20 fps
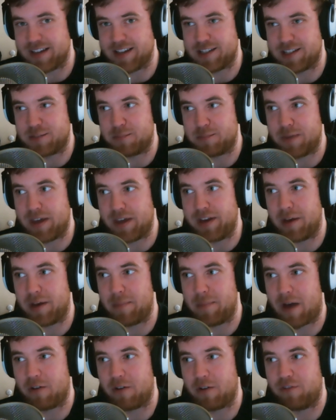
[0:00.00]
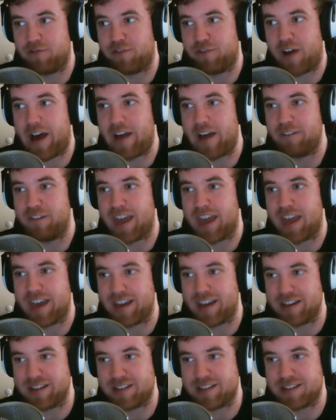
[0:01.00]
It's been about five
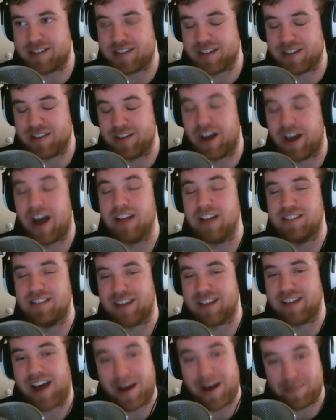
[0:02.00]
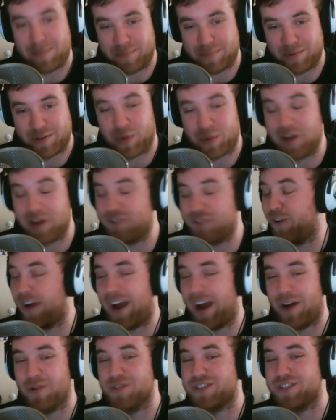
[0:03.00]
days nonstop,
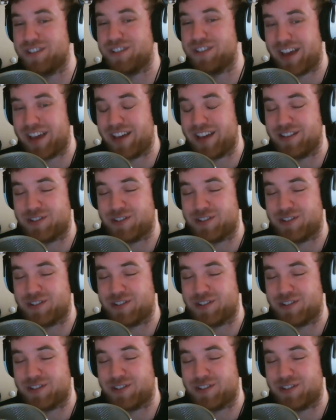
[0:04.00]
24 hours a day.